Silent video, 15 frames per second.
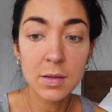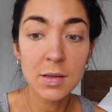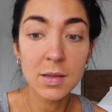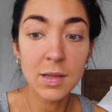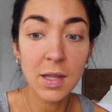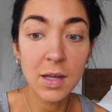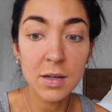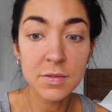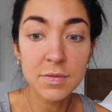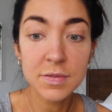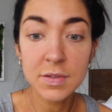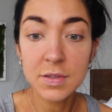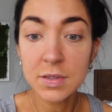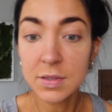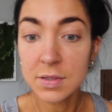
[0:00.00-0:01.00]
love
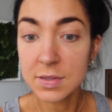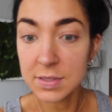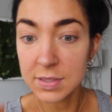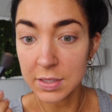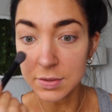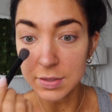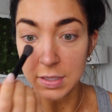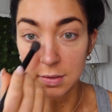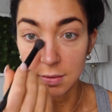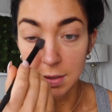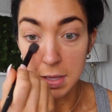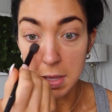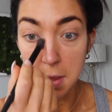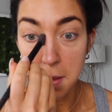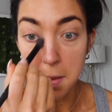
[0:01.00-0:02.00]
so
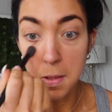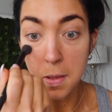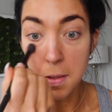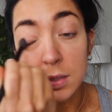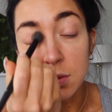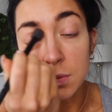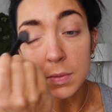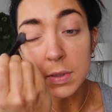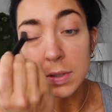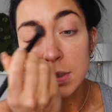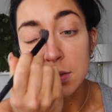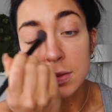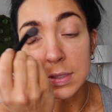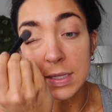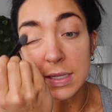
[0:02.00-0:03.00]
dearly. You really
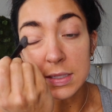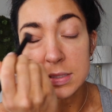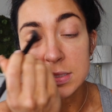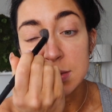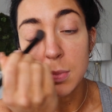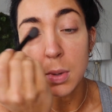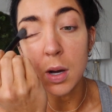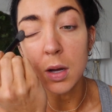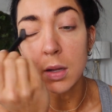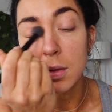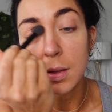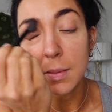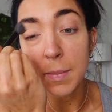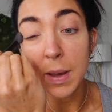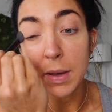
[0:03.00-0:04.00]
only need a
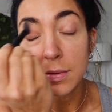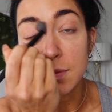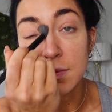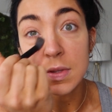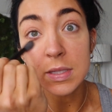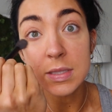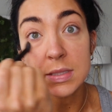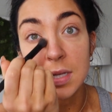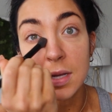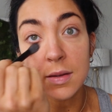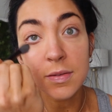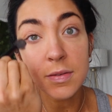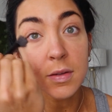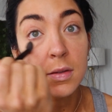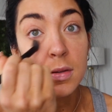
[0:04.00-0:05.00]
small amount of this
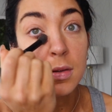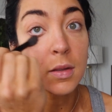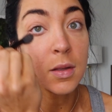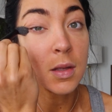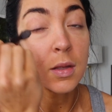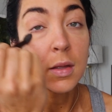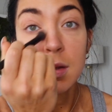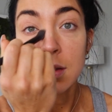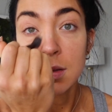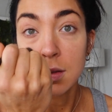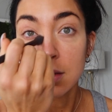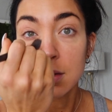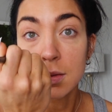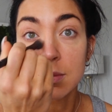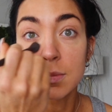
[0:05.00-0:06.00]
stuff
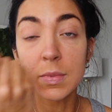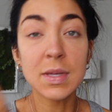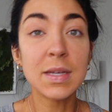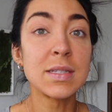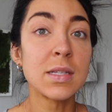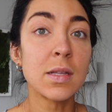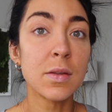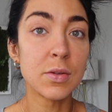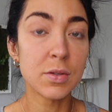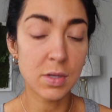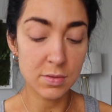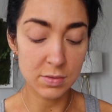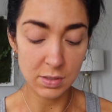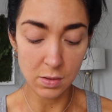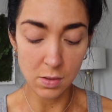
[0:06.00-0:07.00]
because a little
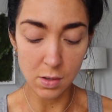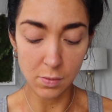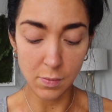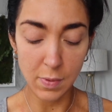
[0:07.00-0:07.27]
goes a long